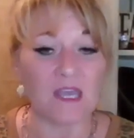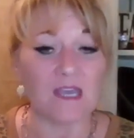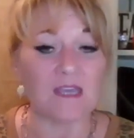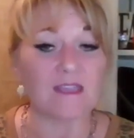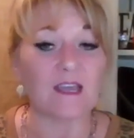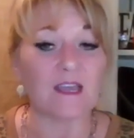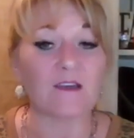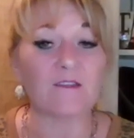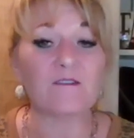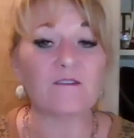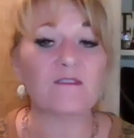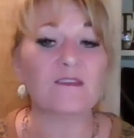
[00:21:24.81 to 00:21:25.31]

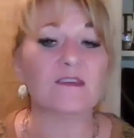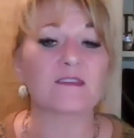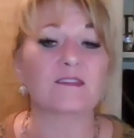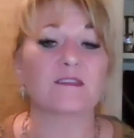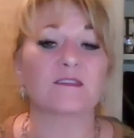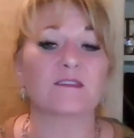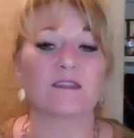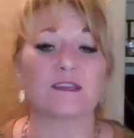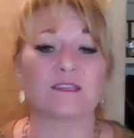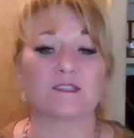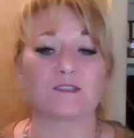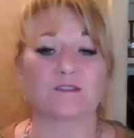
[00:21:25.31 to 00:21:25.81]
The other thing
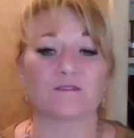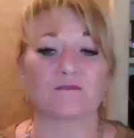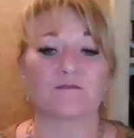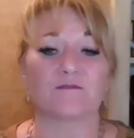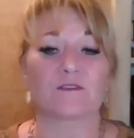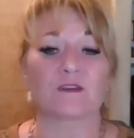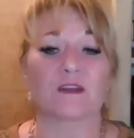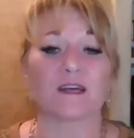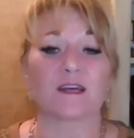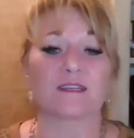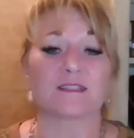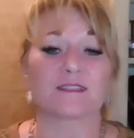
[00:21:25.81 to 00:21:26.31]
that they do
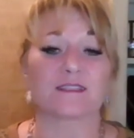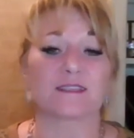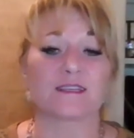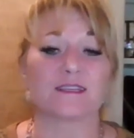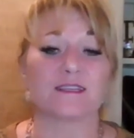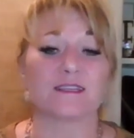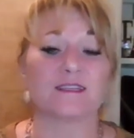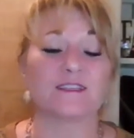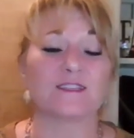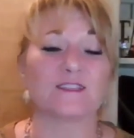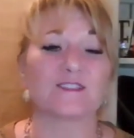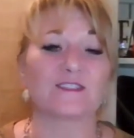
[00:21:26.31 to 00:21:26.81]
for us
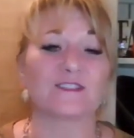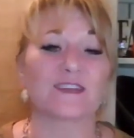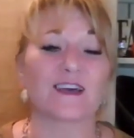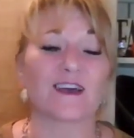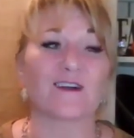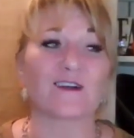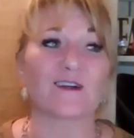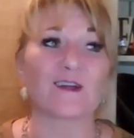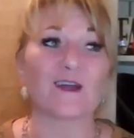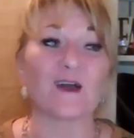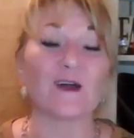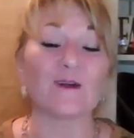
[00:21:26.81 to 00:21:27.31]
is
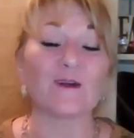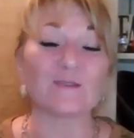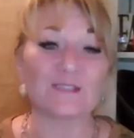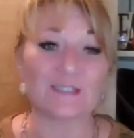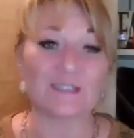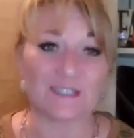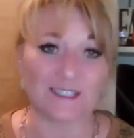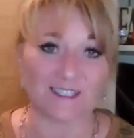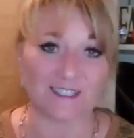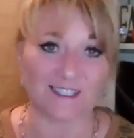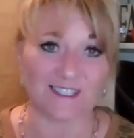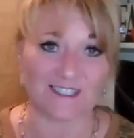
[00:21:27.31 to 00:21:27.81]
our
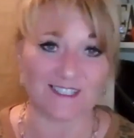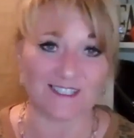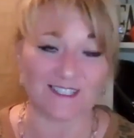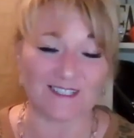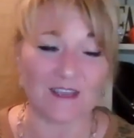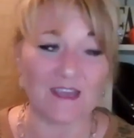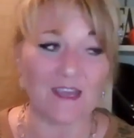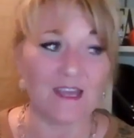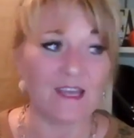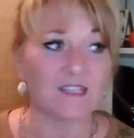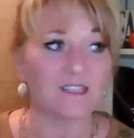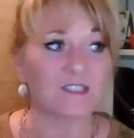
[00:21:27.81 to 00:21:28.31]
hostesses.
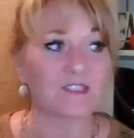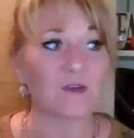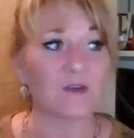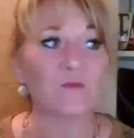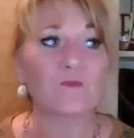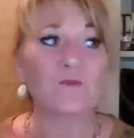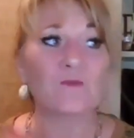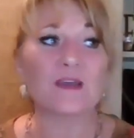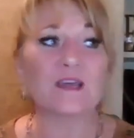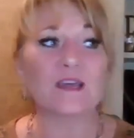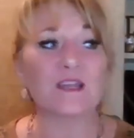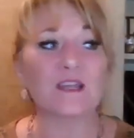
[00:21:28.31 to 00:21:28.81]
So
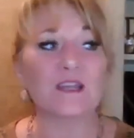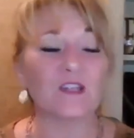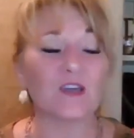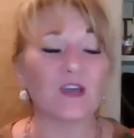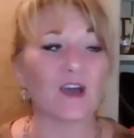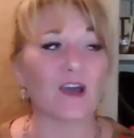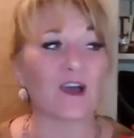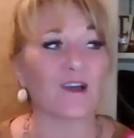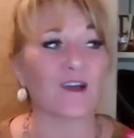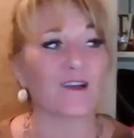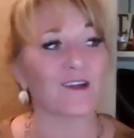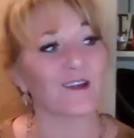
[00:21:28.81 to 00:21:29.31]
when
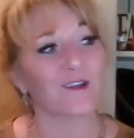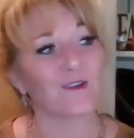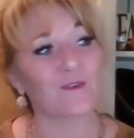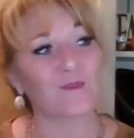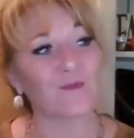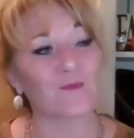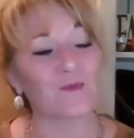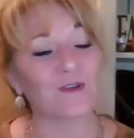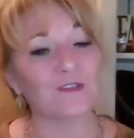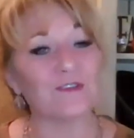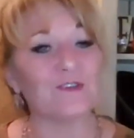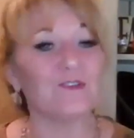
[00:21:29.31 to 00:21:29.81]

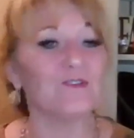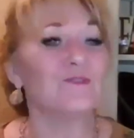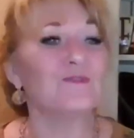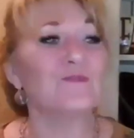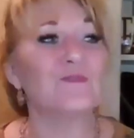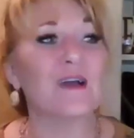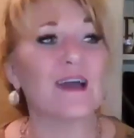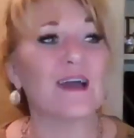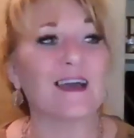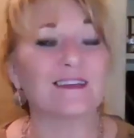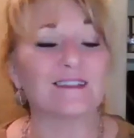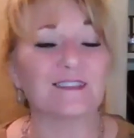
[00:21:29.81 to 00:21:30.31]

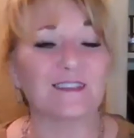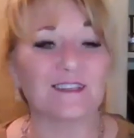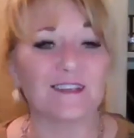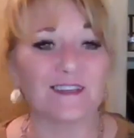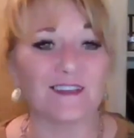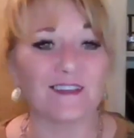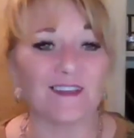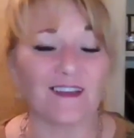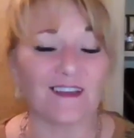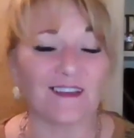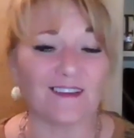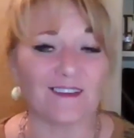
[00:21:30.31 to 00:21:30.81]
you as
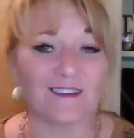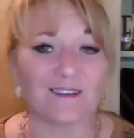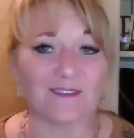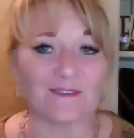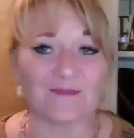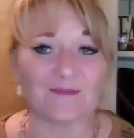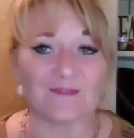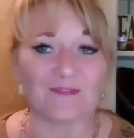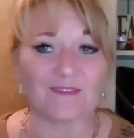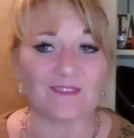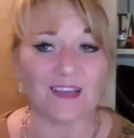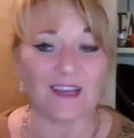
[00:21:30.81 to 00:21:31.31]
a
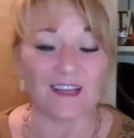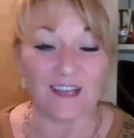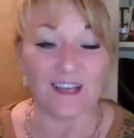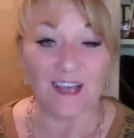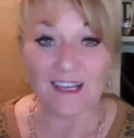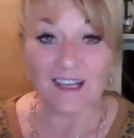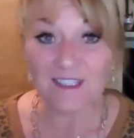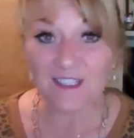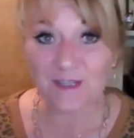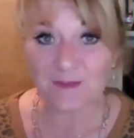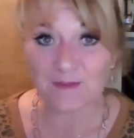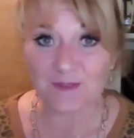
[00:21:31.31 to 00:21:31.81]

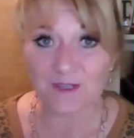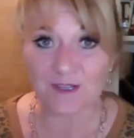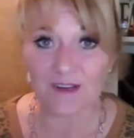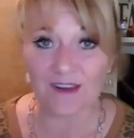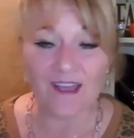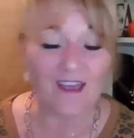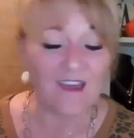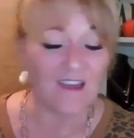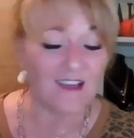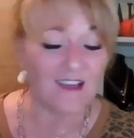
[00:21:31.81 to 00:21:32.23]
customer